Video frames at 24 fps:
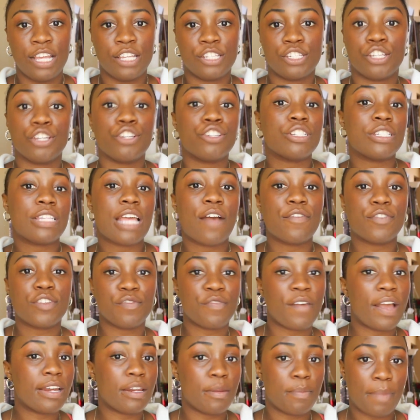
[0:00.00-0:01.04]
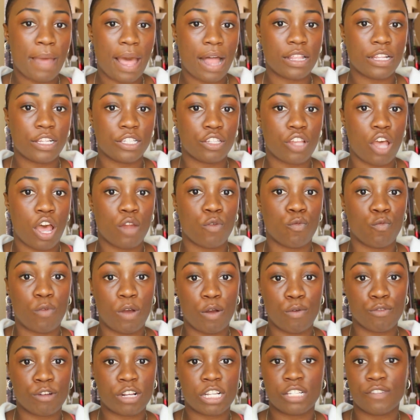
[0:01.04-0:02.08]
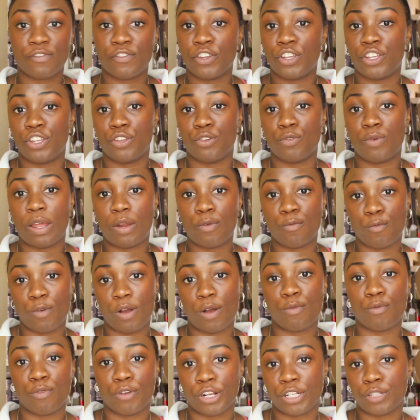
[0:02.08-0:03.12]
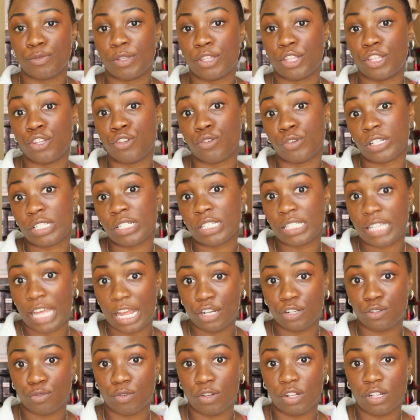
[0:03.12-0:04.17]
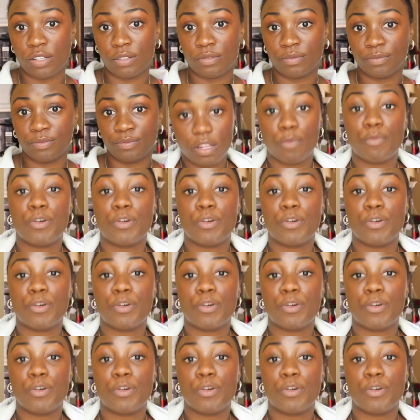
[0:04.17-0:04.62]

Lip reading: So you just have to find a balance on what works for you and what works with your schedule.